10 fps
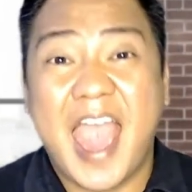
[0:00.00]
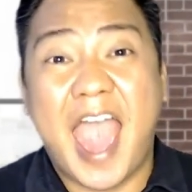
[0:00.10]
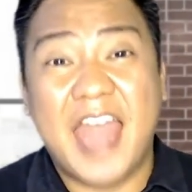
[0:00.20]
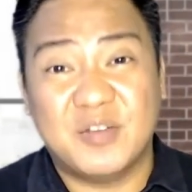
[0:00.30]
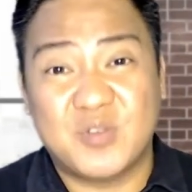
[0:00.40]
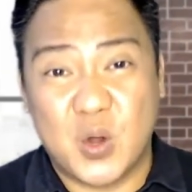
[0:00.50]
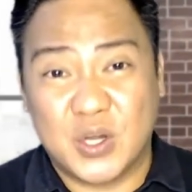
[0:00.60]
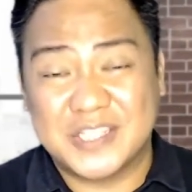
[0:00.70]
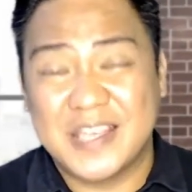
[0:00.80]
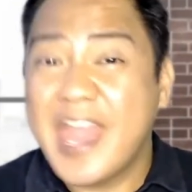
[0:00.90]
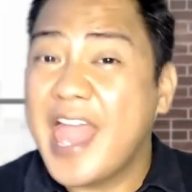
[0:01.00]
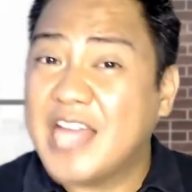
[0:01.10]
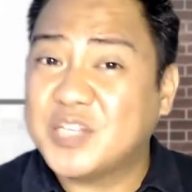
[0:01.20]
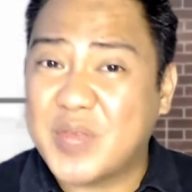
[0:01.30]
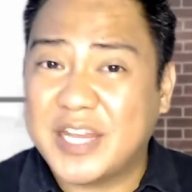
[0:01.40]
And of course,
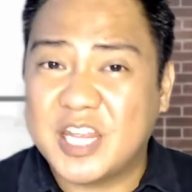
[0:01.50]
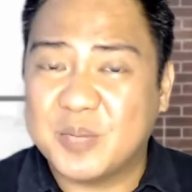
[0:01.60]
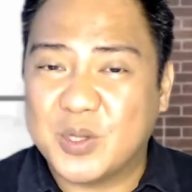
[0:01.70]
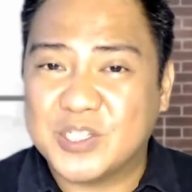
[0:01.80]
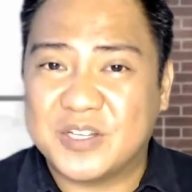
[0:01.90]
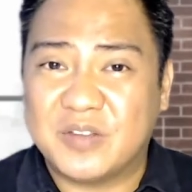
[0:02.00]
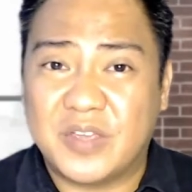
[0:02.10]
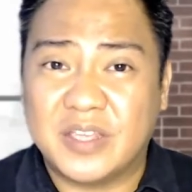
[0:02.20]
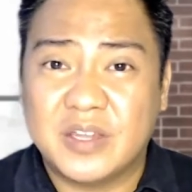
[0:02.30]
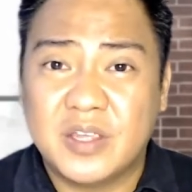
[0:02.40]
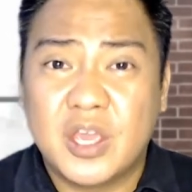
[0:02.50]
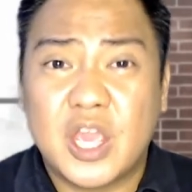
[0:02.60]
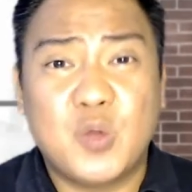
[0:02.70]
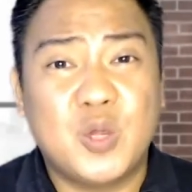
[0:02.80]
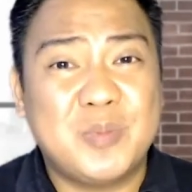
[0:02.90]
as with any in-person event,
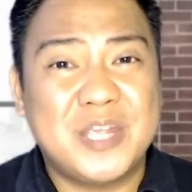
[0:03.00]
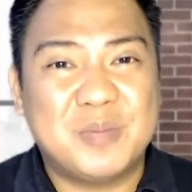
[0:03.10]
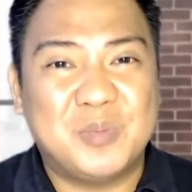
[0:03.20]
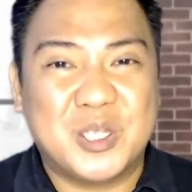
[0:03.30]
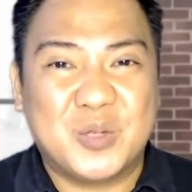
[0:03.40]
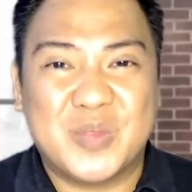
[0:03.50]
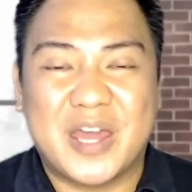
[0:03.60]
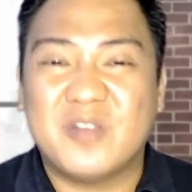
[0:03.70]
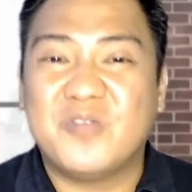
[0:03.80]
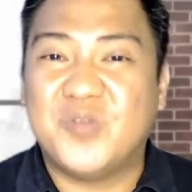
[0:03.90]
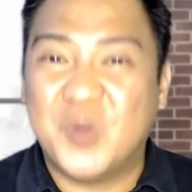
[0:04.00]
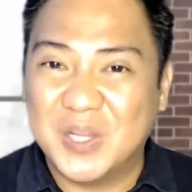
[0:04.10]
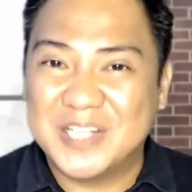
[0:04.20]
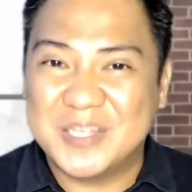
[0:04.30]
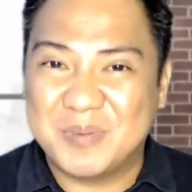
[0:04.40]
it wouldn't be complete without a
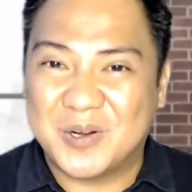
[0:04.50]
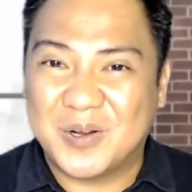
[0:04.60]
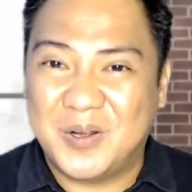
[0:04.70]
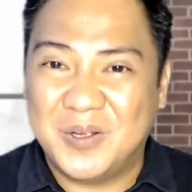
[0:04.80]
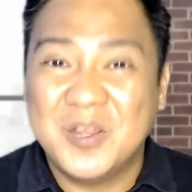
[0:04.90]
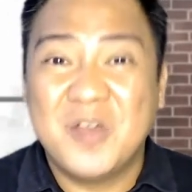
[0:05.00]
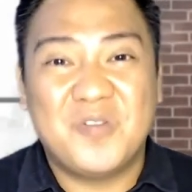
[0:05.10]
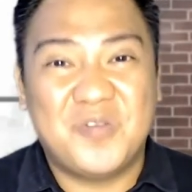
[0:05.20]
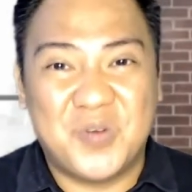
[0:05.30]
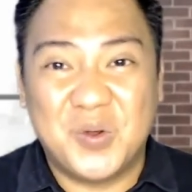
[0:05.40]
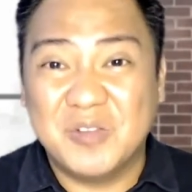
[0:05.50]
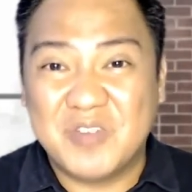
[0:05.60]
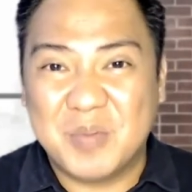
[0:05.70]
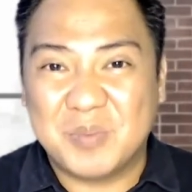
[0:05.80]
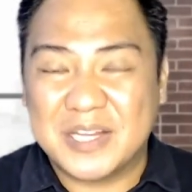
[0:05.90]
full exhibitor hall full of
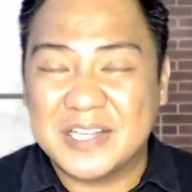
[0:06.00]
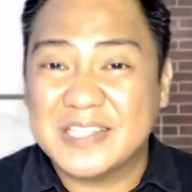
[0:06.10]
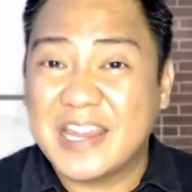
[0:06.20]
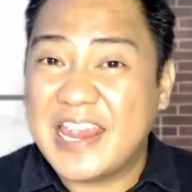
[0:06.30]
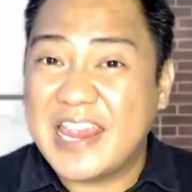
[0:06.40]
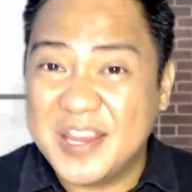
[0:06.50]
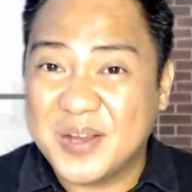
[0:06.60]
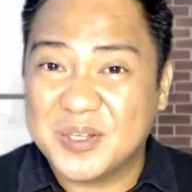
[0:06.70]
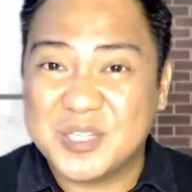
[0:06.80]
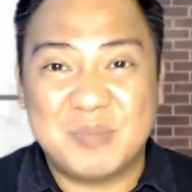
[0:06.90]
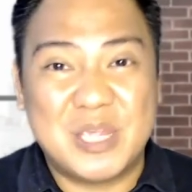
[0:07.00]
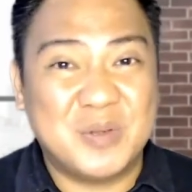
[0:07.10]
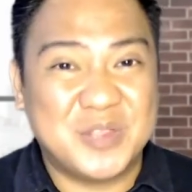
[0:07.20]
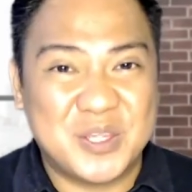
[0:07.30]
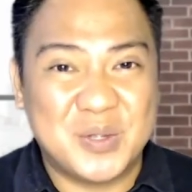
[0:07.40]
companies eager to meet
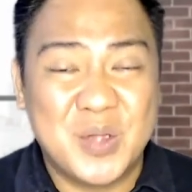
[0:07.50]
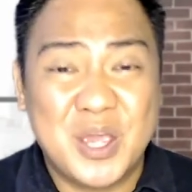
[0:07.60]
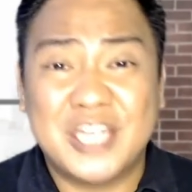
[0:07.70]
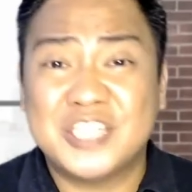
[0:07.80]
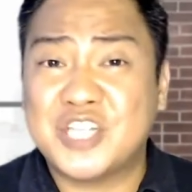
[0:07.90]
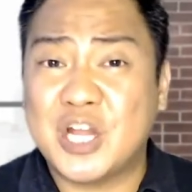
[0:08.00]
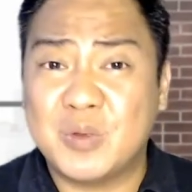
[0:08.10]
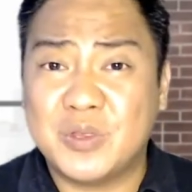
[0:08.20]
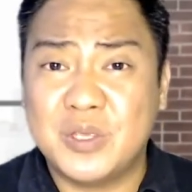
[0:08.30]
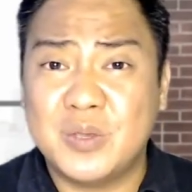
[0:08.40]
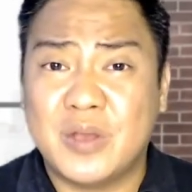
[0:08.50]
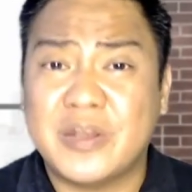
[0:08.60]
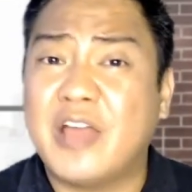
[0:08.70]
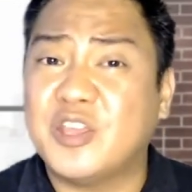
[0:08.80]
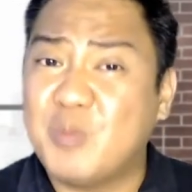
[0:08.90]
with you and share with you on
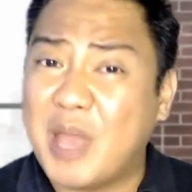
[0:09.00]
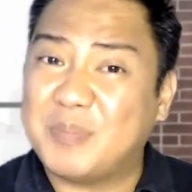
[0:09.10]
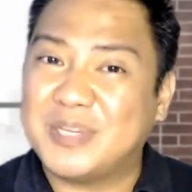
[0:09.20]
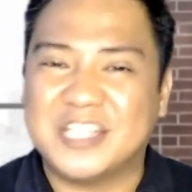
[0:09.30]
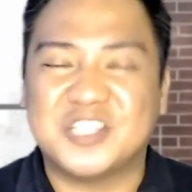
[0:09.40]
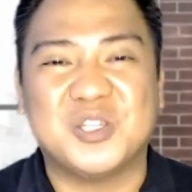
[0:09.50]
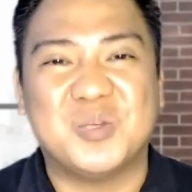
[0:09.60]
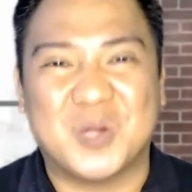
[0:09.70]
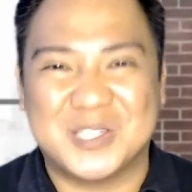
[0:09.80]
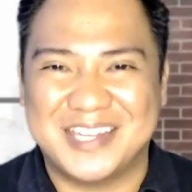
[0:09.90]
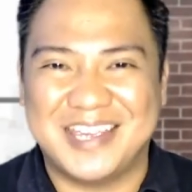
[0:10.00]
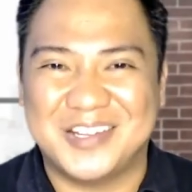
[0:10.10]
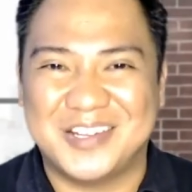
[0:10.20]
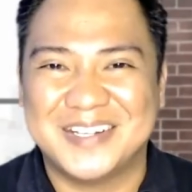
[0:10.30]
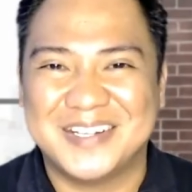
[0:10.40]
how you might potentially work together.